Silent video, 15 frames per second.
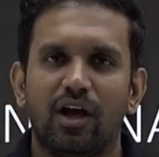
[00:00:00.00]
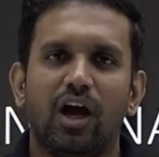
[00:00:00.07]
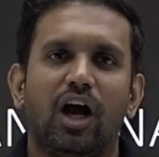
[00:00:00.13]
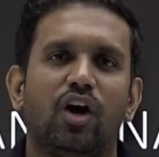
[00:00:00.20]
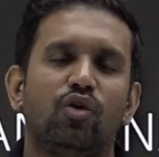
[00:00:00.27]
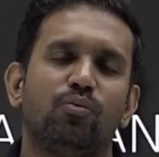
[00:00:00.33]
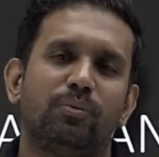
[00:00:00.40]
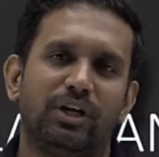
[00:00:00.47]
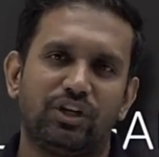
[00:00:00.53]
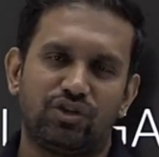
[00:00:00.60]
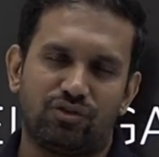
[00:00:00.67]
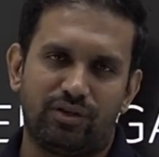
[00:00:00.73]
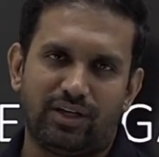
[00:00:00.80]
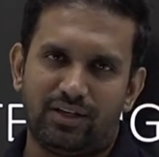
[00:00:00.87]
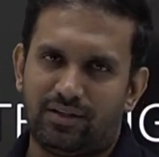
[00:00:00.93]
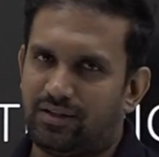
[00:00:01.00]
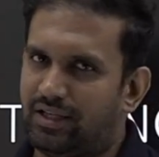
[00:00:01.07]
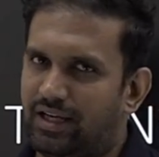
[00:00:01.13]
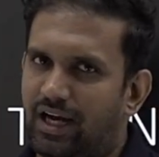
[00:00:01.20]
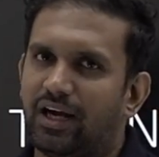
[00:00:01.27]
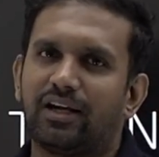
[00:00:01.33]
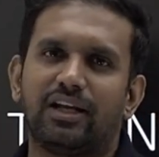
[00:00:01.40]
how much
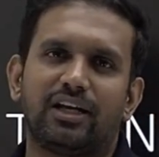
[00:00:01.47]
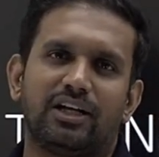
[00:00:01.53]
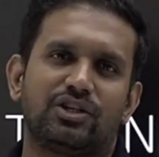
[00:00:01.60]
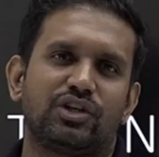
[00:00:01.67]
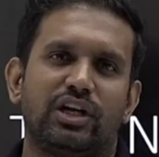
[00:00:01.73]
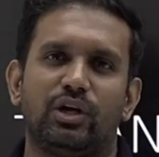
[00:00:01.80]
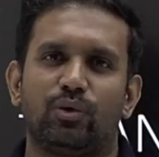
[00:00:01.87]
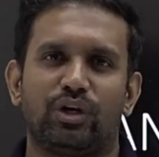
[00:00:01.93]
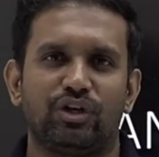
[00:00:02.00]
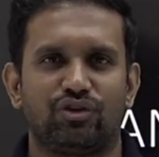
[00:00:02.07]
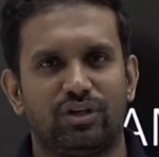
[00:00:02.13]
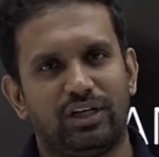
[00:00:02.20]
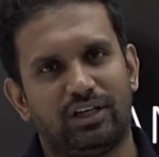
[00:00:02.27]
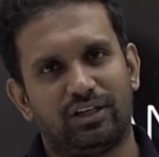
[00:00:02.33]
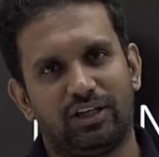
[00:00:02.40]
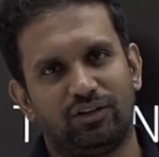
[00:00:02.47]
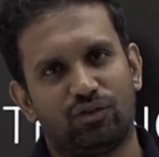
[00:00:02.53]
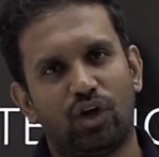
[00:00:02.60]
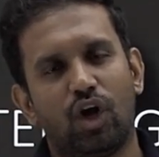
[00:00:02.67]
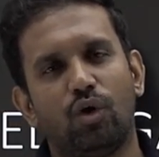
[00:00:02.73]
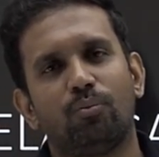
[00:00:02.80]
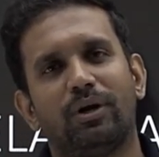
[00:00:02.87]
the agriculture allocation increase,
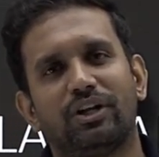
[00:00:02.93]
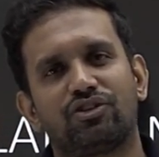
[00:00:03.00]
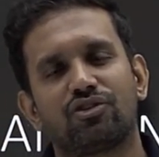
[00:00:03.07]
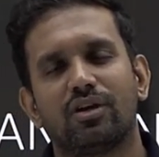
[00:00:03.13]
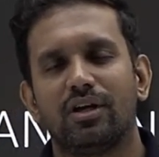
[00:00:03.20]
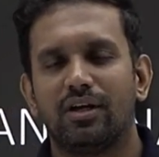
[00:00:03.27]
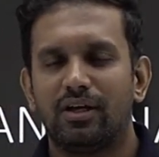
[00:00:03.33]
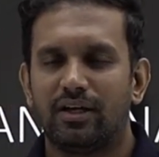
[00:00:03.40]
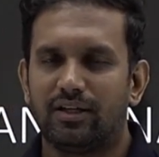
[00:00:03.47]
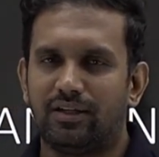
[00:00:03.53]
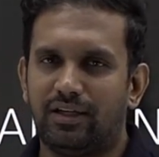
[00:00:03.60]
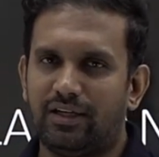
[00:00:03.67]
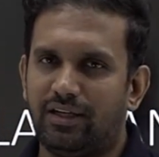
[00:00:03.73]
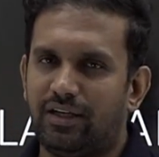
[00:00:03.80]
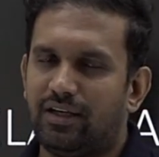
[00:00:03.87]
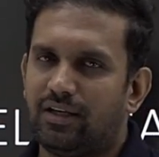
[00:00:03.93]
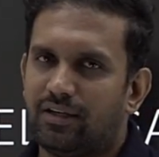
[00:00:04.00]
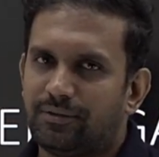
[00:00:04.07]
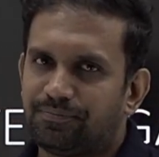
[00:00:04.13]
how much the